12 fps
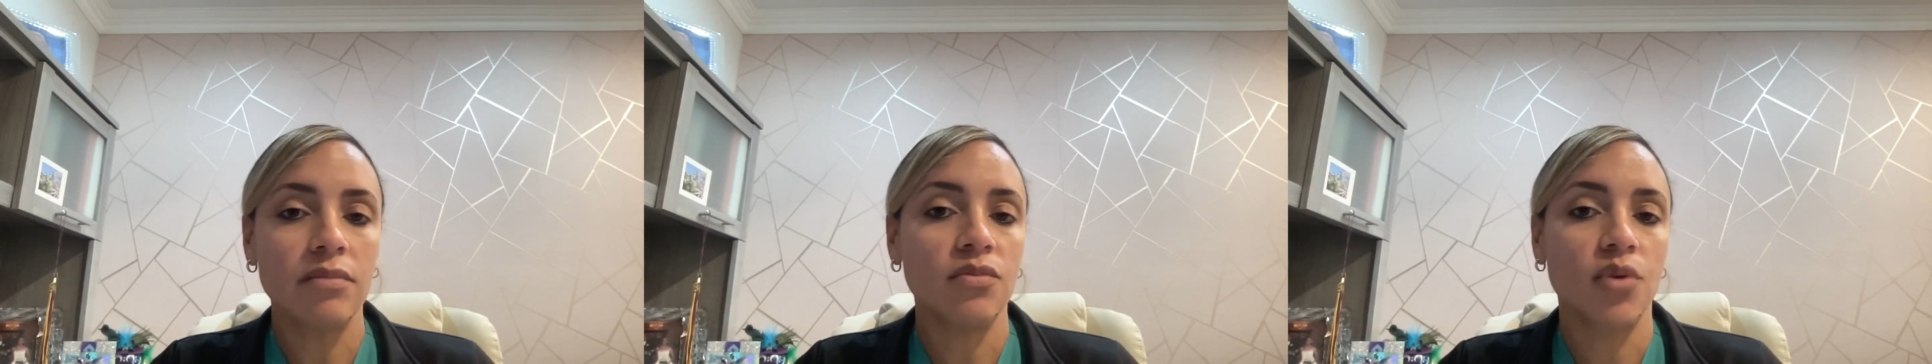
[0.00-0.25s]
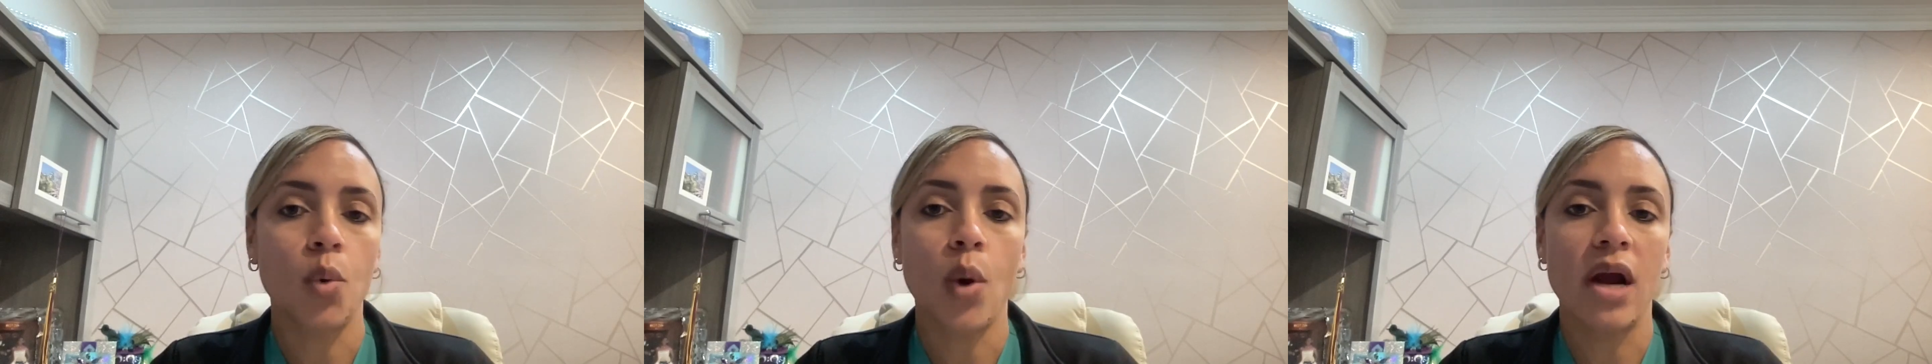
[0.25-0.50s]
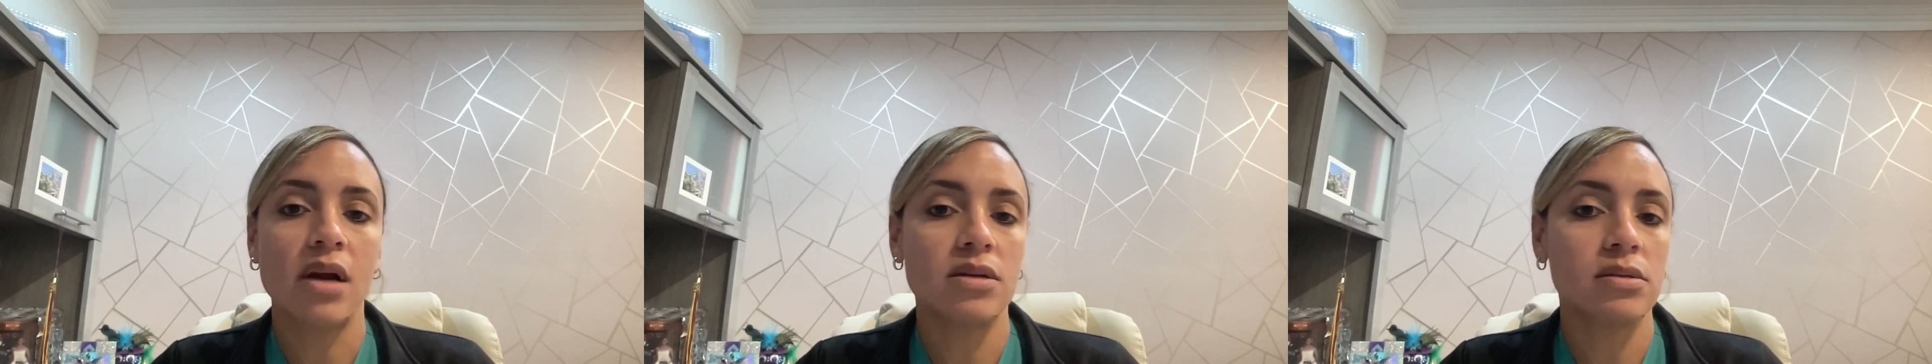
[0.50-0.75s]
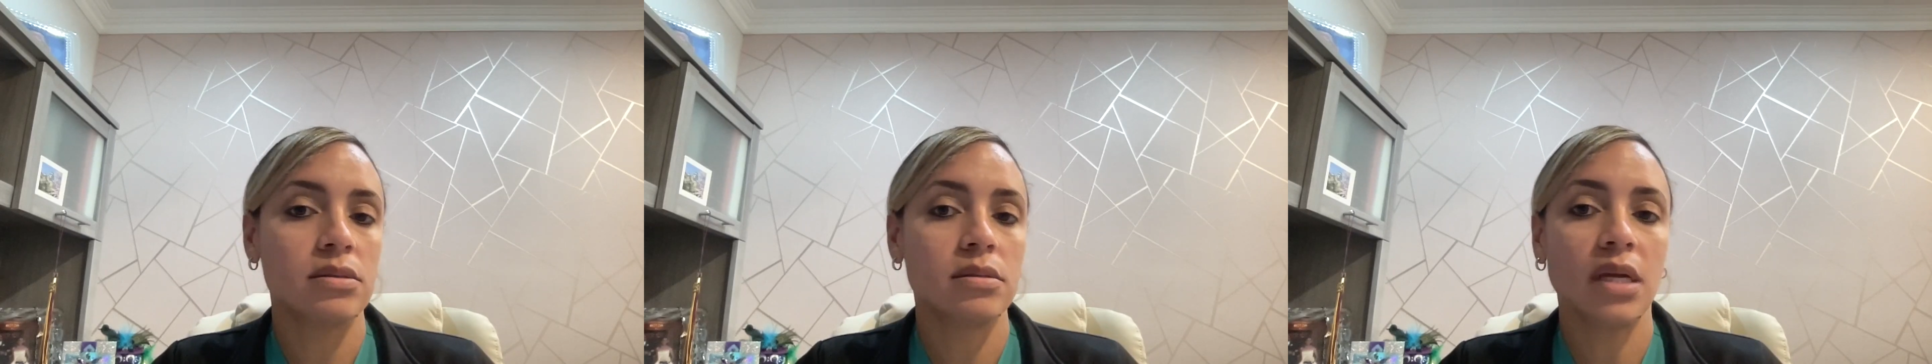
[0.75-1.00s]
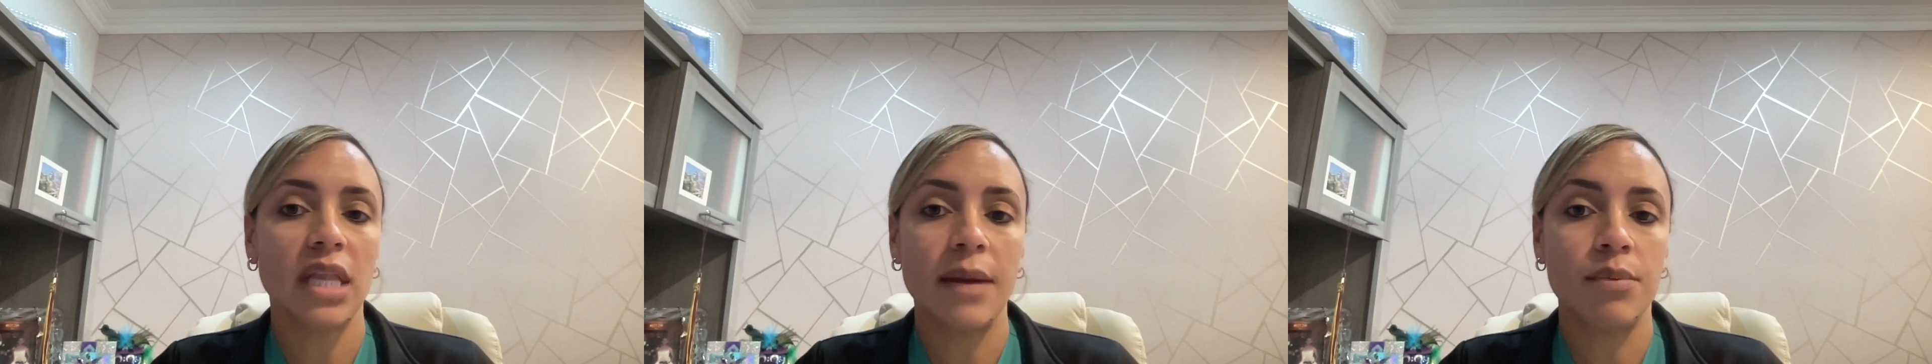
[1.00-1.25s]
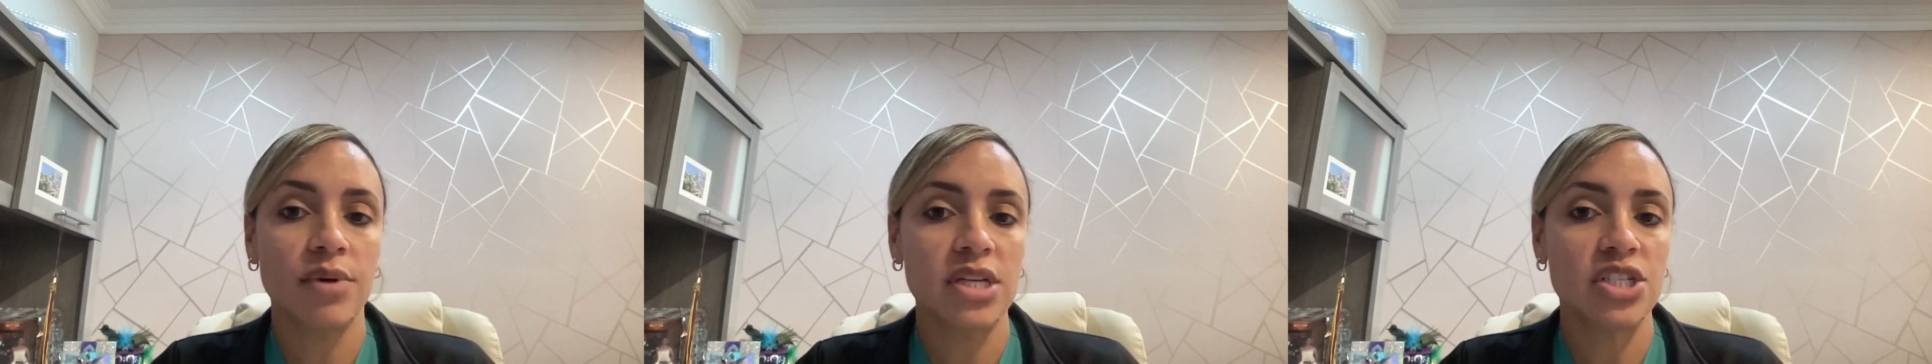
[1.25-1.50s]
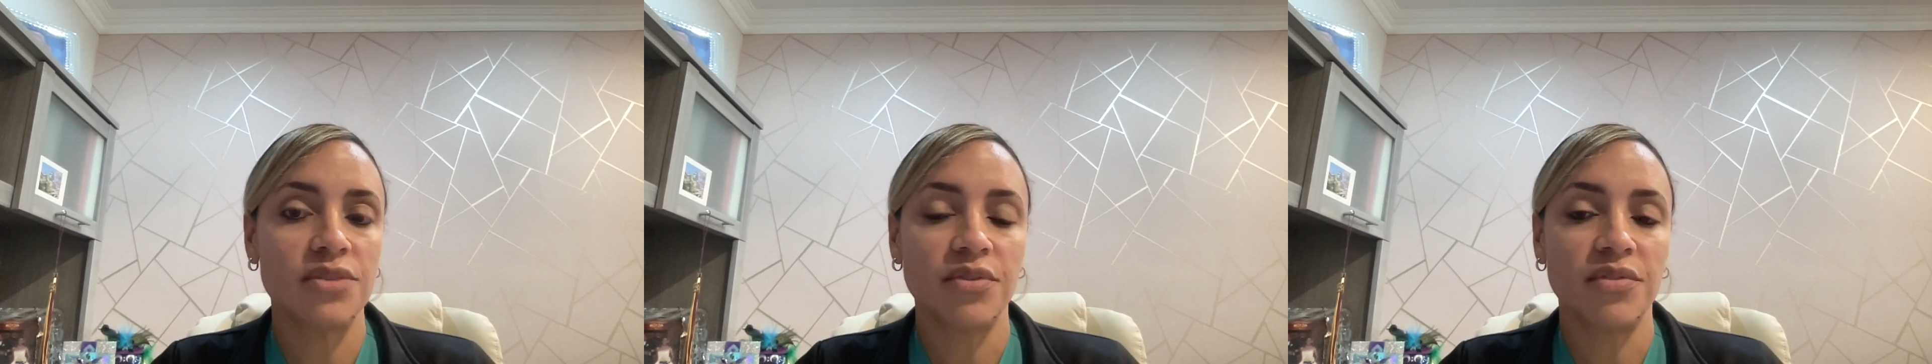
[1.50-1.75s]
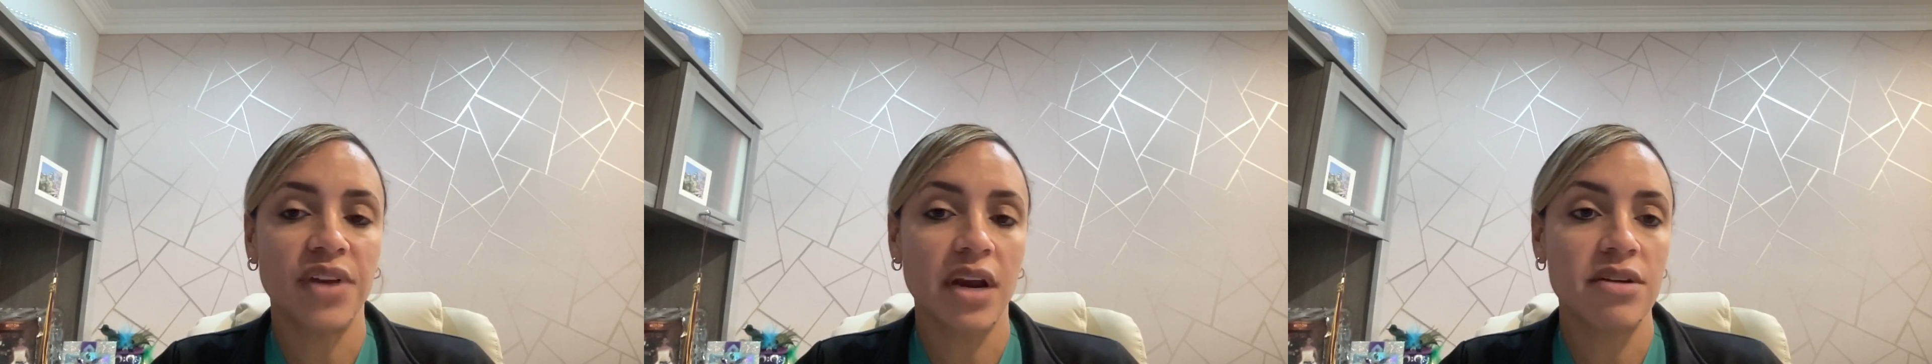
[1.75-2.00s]
requires collaboration from
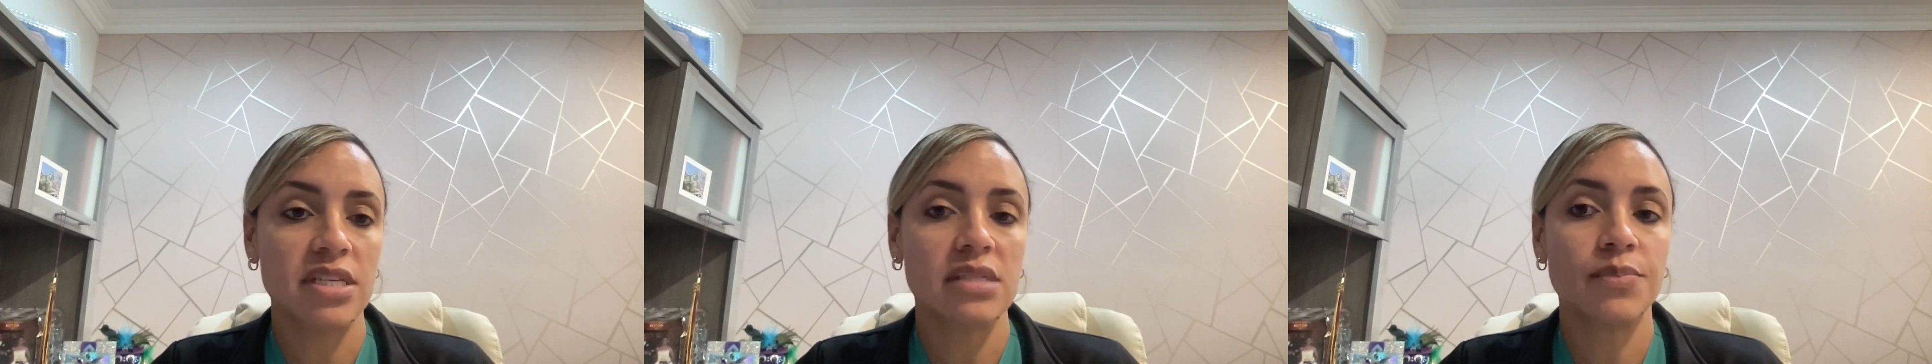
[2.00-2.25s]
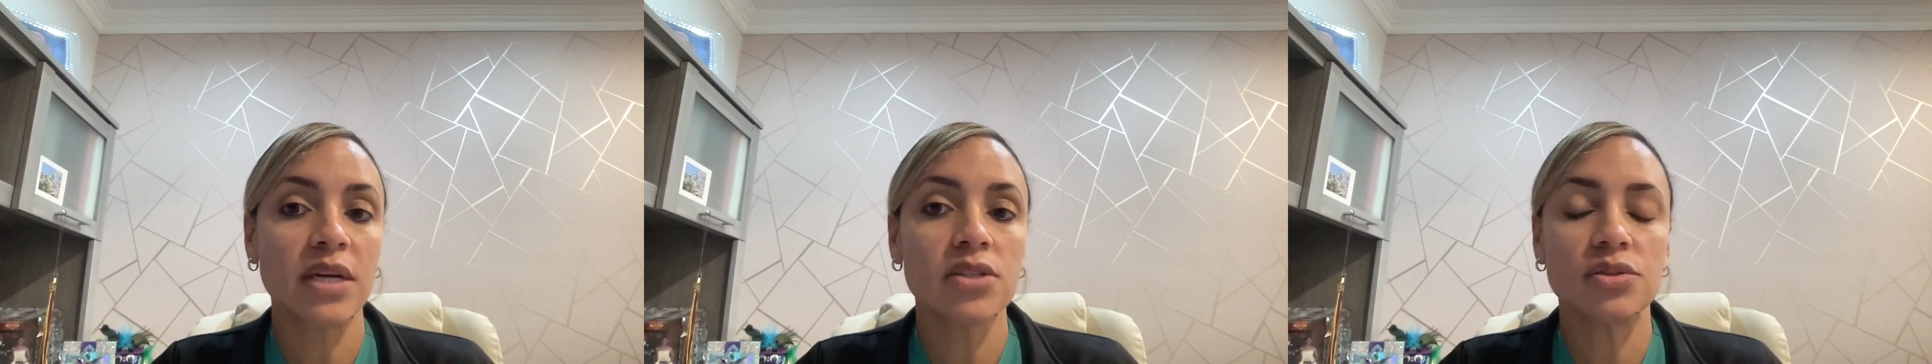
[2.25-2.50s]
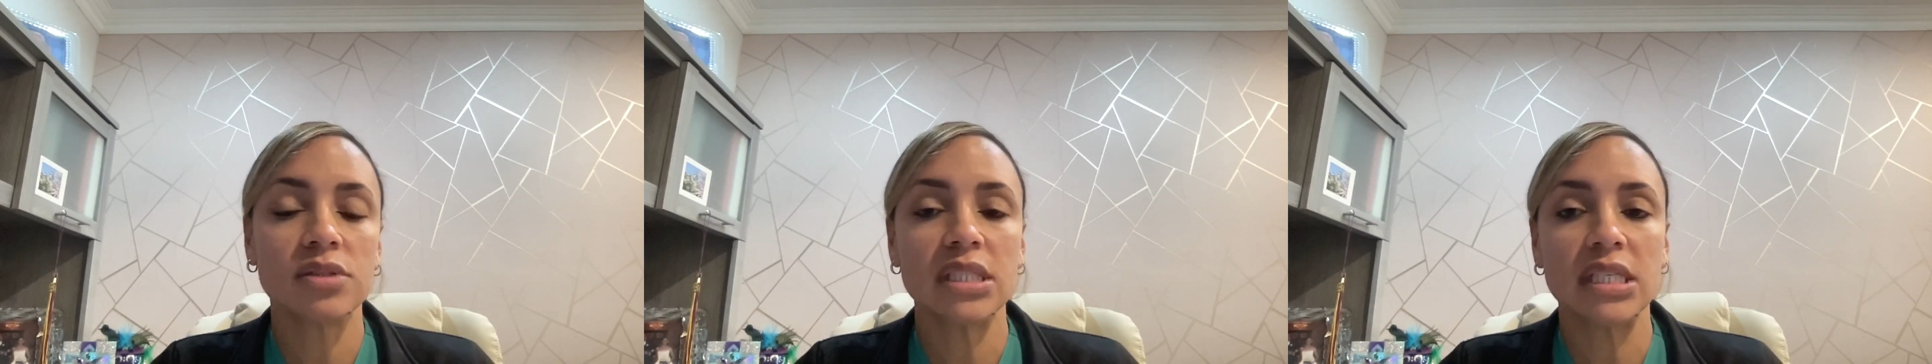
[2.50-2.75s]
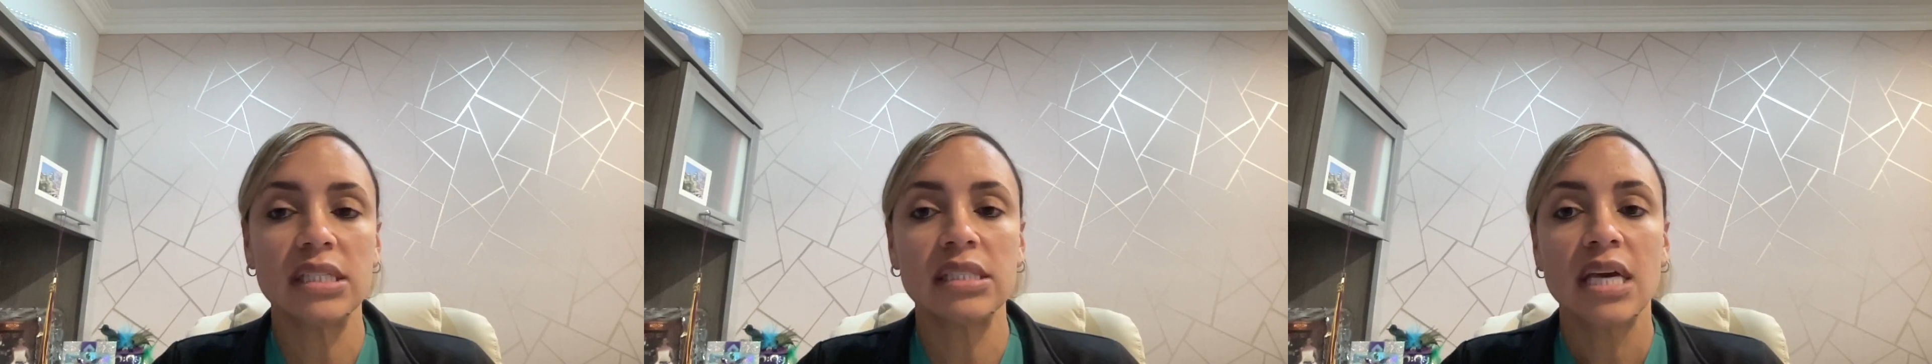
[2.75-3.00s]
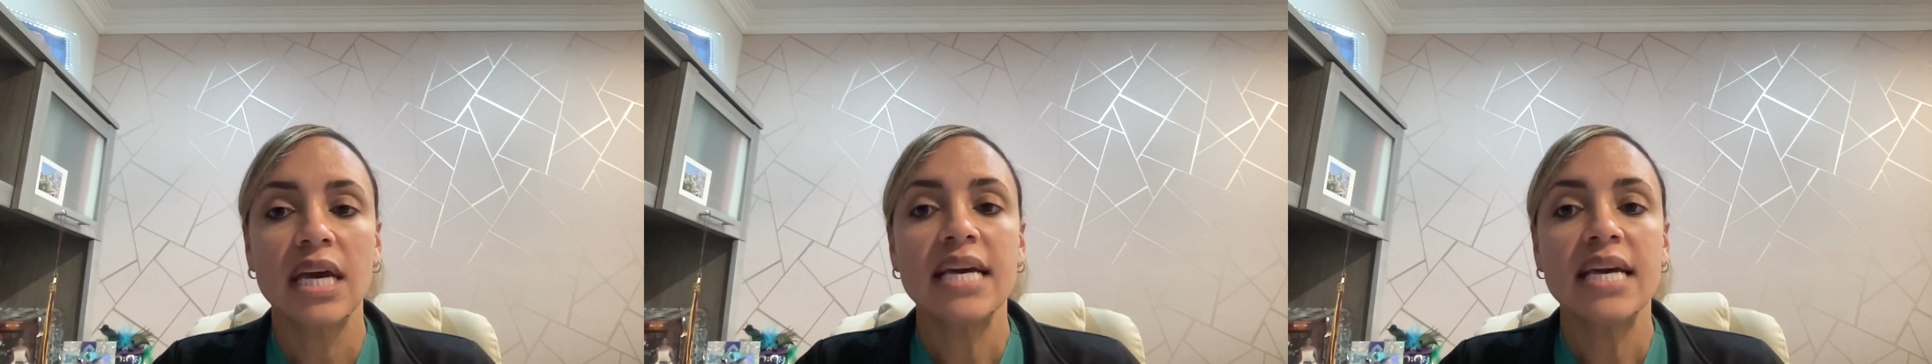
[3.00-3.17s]
various specialties,